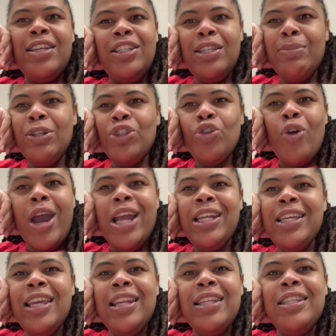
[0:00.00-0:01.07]
she been trying to
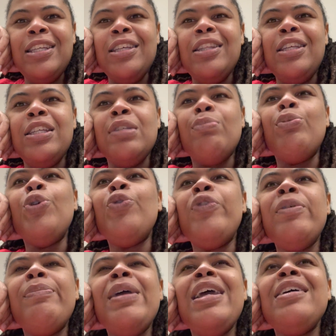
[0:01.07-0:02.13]
get into this
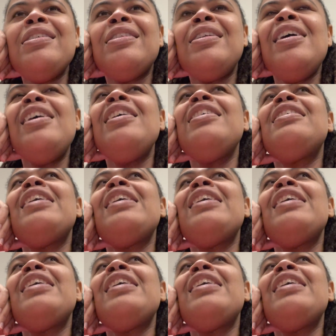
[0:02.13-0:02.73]
movie business,